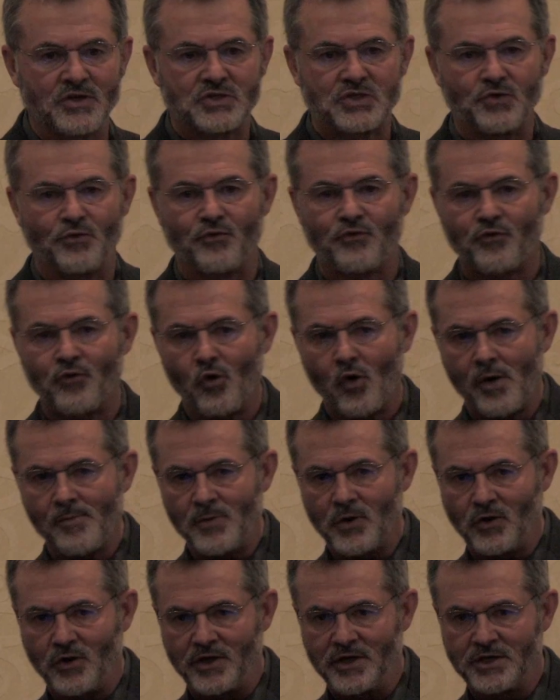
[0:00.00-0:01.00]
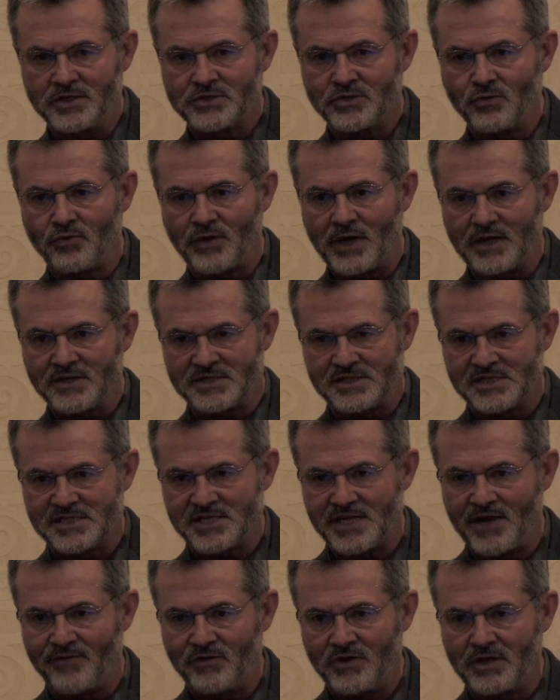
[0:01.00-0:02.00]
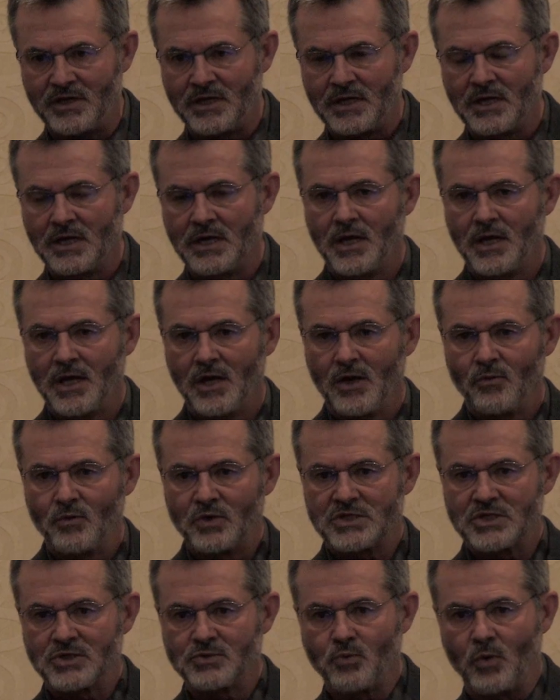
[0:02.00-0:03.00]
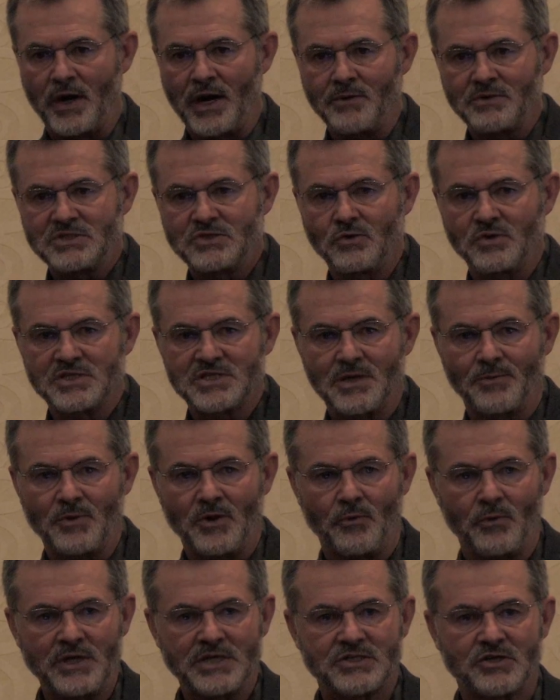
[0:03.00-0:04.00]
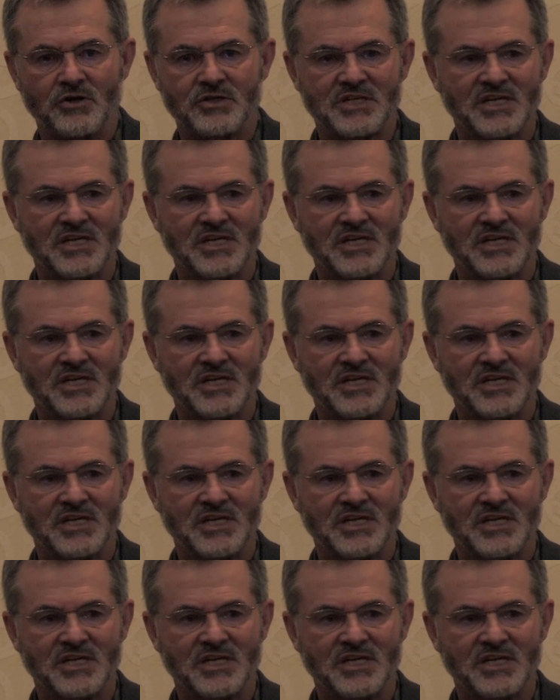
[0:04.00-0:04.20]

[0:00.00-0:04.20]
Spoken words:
to 4 million in 2007, which is when I was doing some of the research.